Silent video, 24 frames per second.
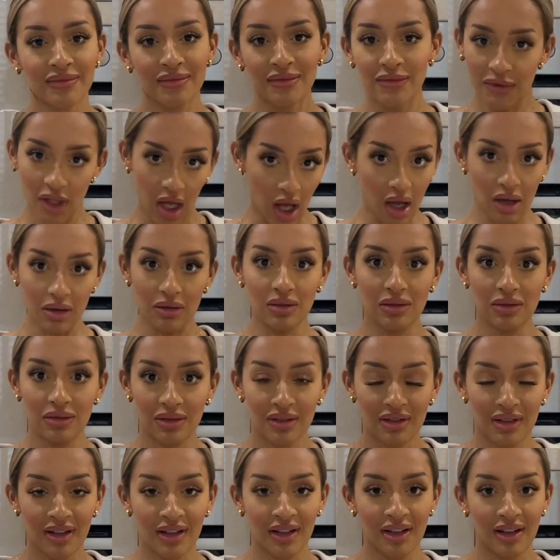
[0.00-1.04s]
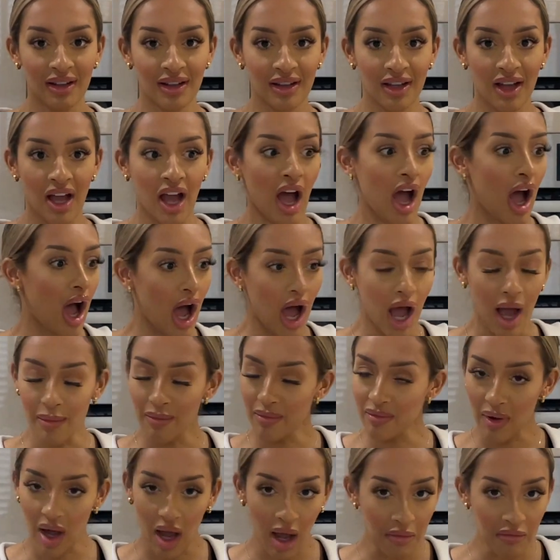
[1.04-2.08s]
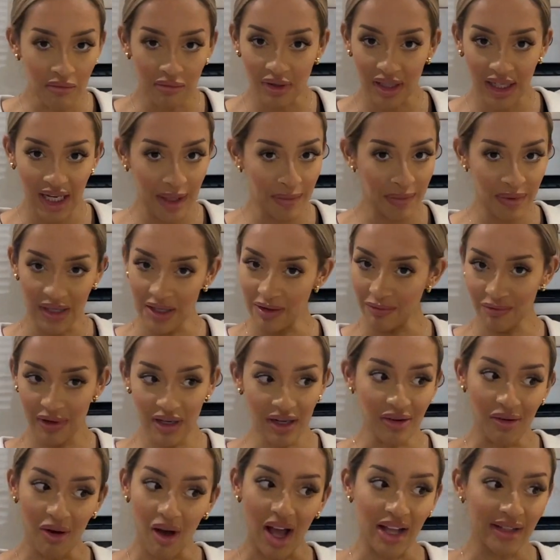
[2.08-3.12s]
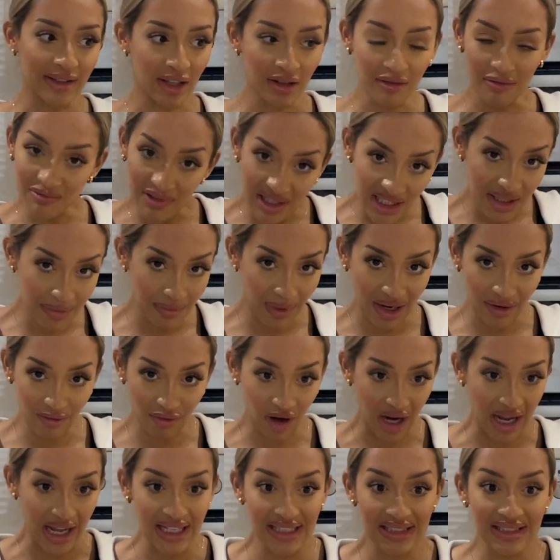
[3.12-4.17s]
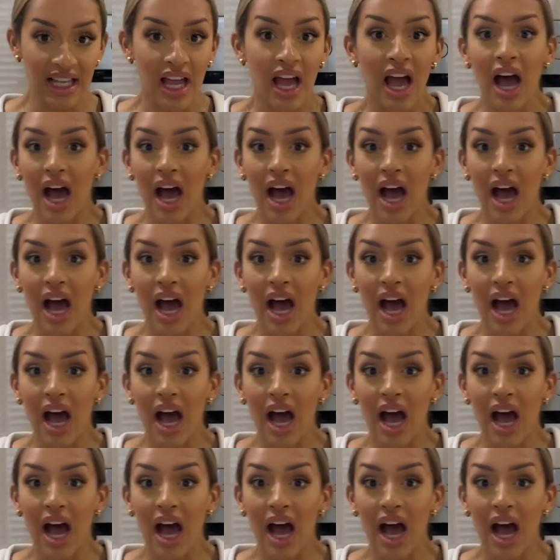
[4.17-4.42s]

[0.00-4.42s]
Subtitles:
No. I'm keeping it real. I don't really make rice.